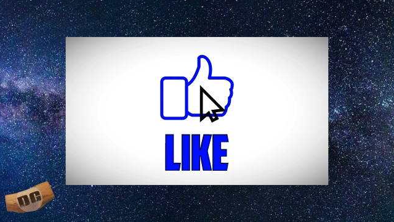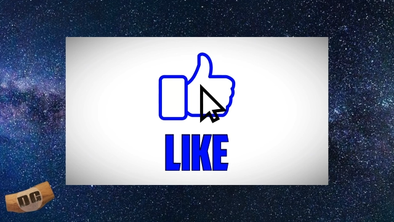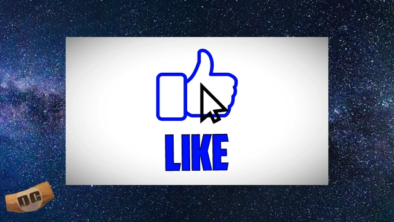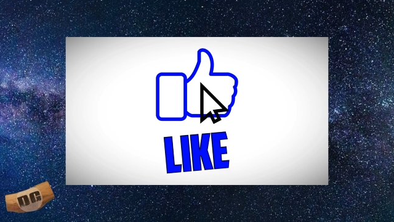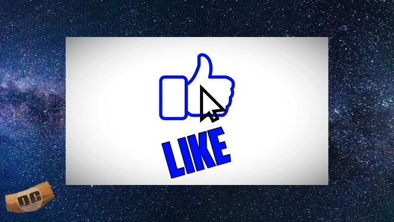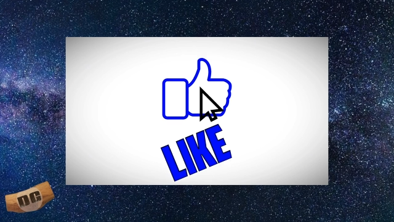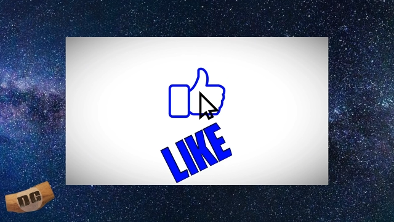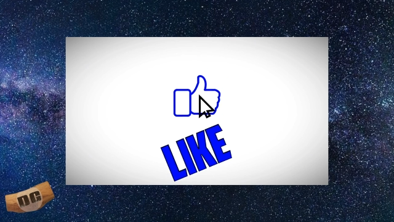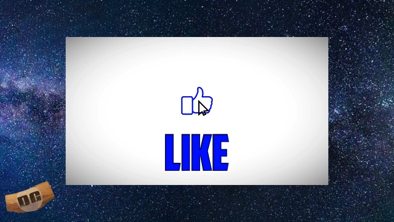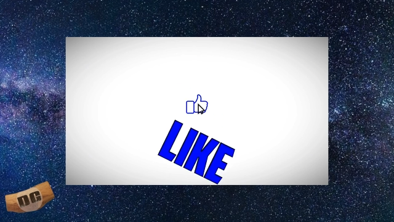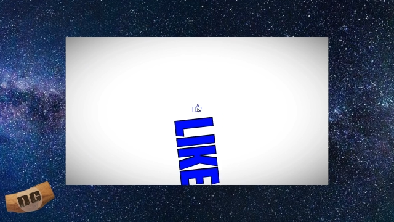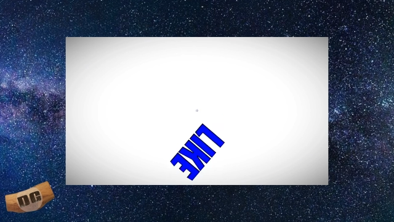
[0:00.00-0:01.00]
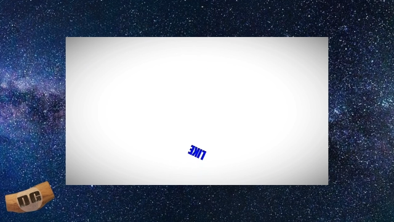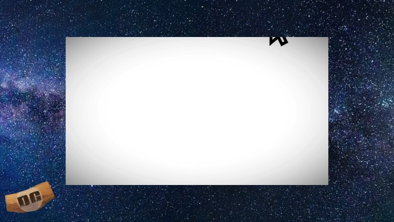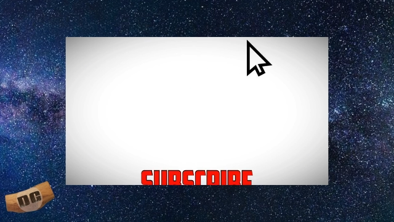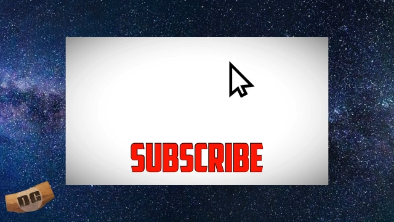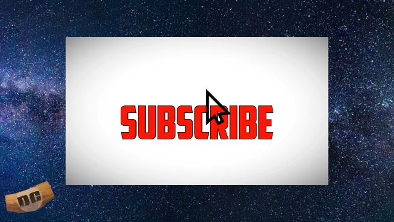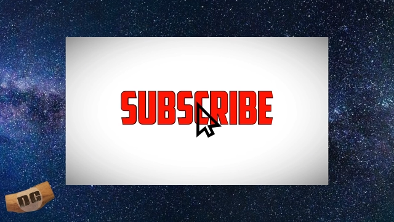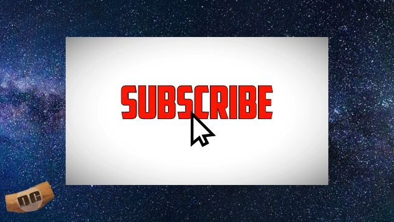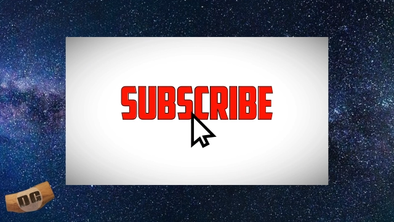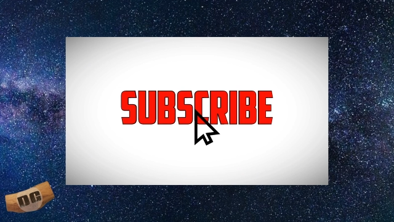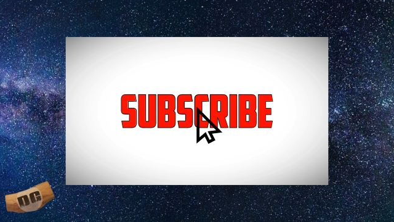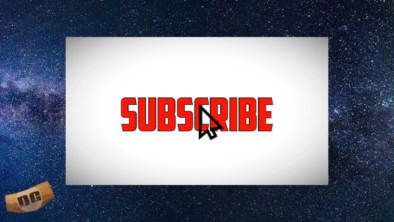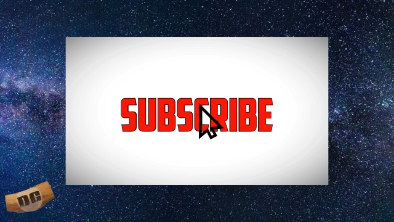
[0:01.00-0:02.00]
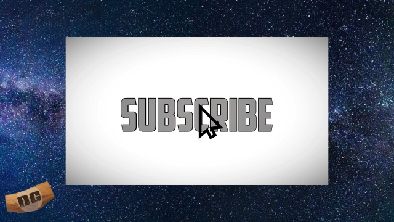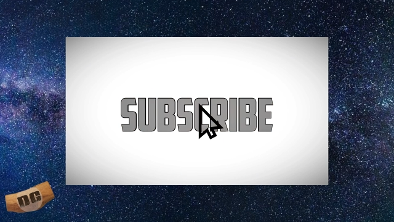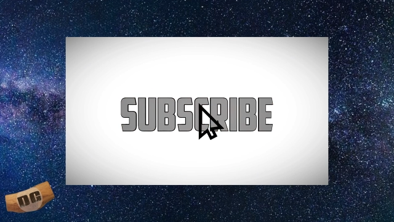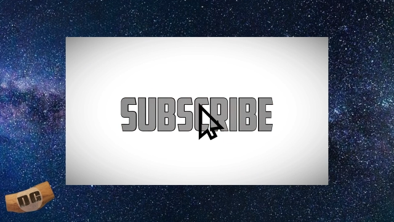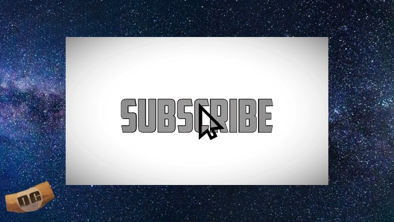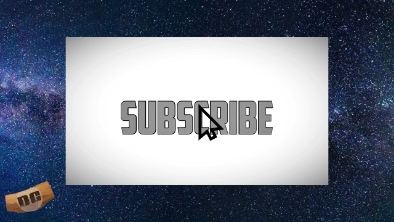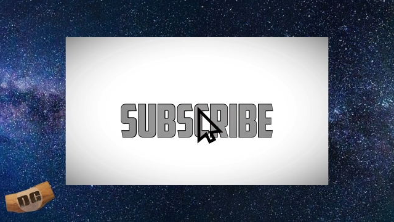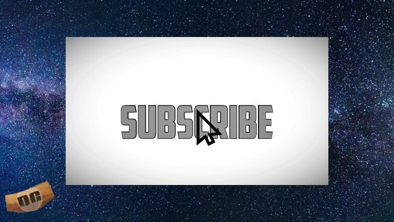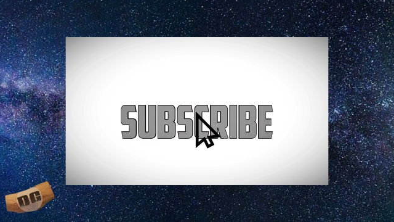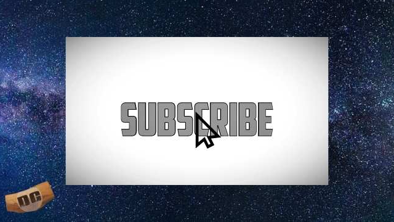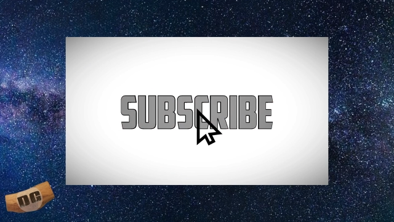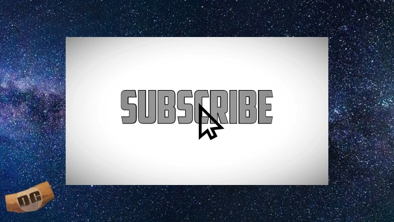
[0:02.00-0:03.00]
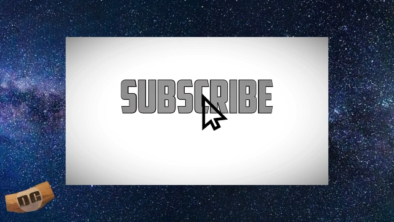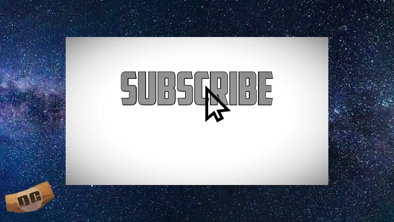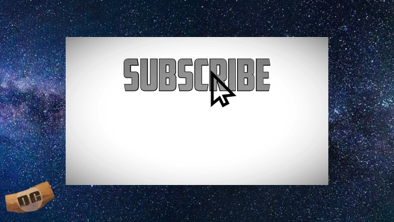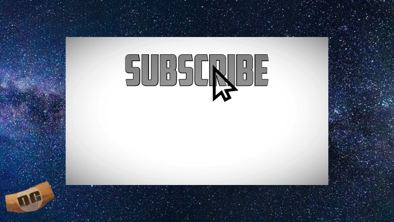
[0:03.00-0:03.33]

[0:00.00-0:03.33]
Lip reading: No face is visible, so there are no lips to read.